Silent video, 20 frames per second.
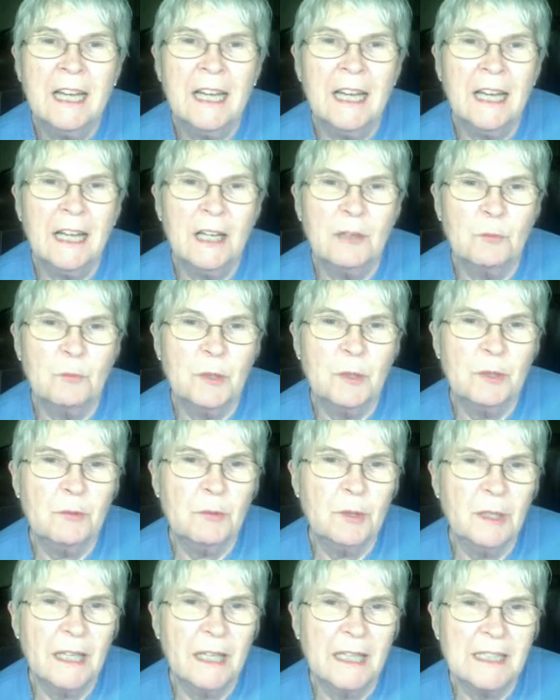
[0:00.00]
and we
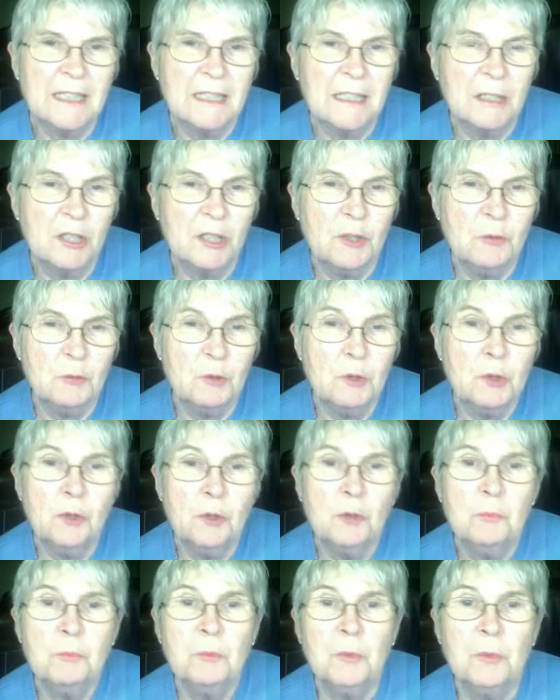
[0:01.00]
realized that
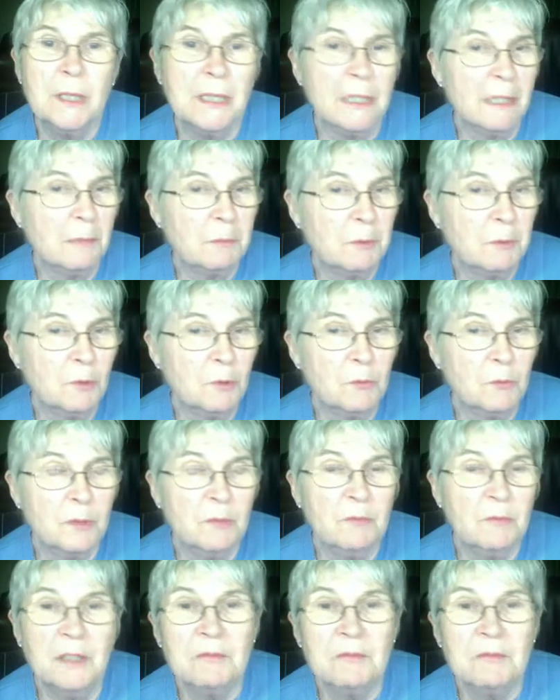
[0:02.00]
YouTube, we can upload